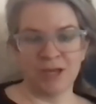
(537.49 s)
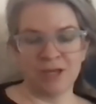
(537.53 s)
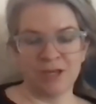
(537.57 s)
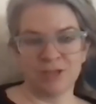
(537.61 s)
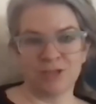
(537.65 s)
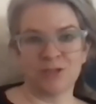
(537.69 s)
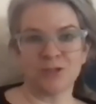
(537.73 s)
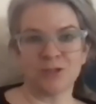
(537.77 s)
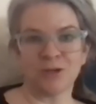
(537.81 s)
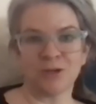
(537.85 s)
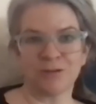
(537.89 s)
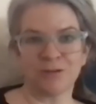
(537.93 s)

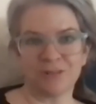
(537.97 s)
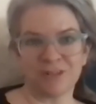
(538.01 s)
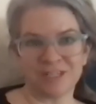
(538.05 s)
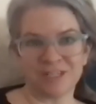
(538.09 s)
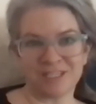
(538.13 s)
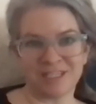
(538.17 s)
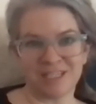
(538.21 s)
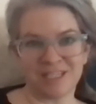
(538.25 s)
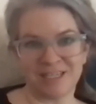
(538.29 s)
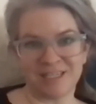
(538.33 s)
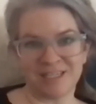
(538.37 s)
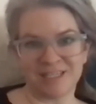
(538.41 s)

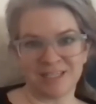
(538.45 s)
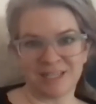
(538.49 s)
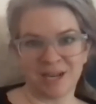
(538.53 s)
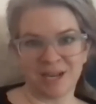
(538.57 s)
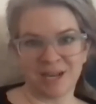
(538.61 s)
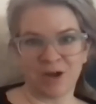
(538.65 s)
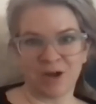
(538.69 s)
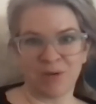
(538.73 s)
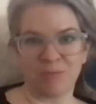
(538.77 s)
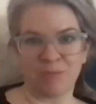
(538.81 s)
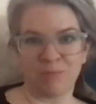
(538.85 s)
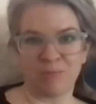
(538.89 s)
services
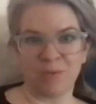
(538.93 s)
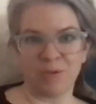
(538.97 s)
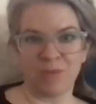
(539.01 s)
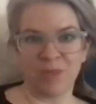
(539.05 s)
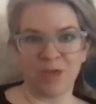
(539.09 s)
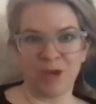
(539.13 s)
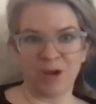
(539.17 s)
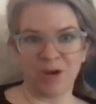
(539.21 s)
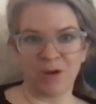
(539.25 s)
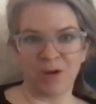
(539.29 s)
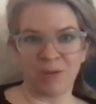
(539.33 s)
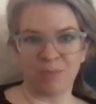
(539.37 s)
that
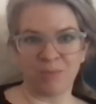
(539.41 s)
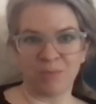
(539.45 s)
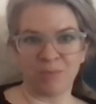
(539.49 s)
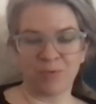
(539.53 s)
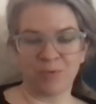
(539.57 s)
are